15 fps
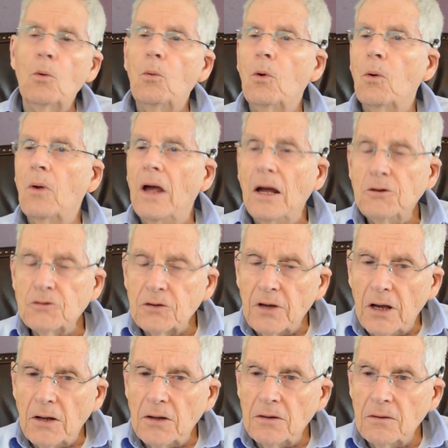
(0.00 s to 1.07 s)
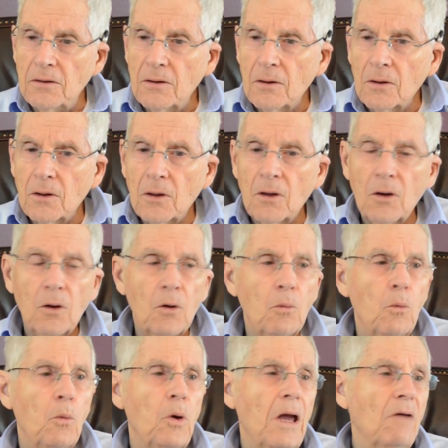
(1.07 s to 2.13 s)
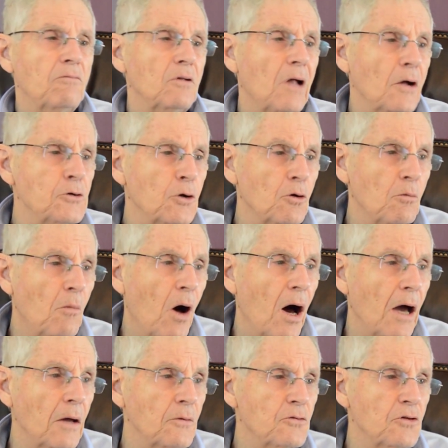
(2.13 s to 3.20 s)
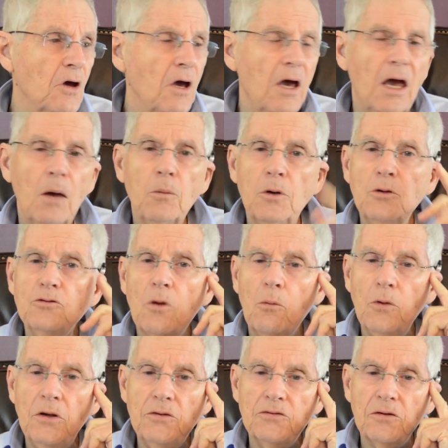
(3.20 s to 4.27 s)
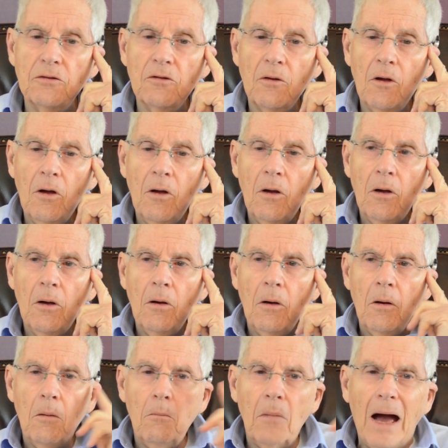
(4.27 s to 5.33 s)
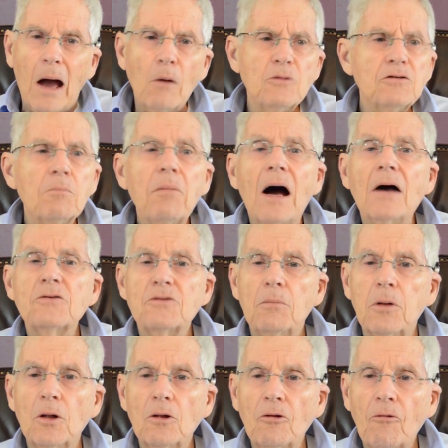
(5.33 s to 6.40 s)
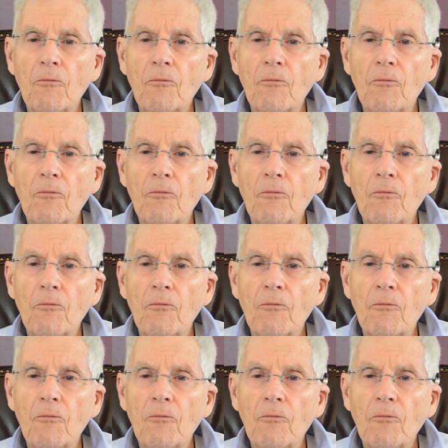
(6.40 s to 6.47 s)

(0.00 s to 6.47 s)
We're educated, we have logical minds, and we use our reason. How is it possible?